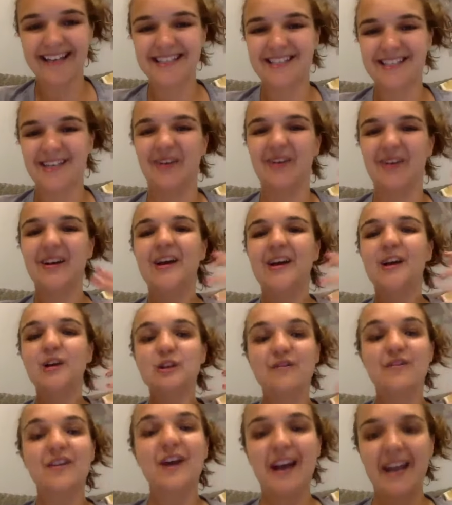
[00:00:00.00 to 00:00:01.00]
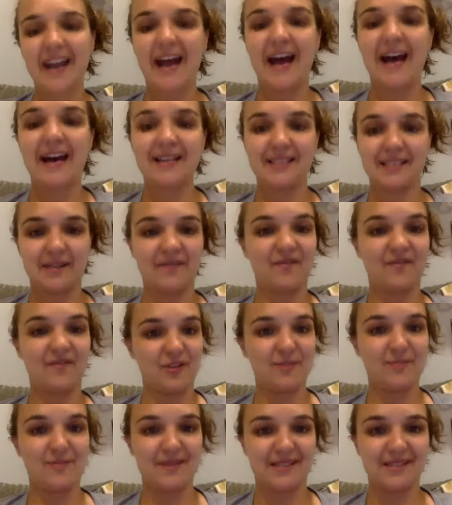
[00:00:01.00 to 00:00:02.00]
So you've got to ask them for
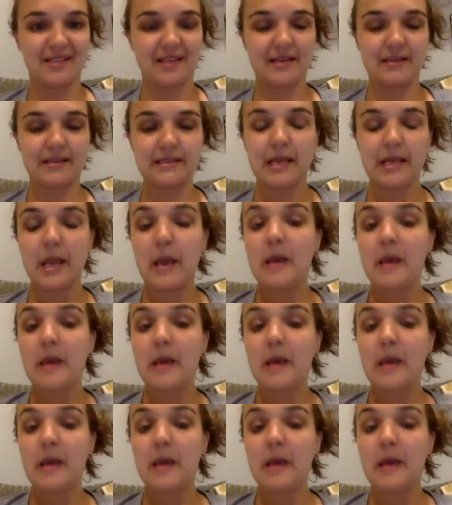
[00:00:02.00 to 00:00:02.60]
the business.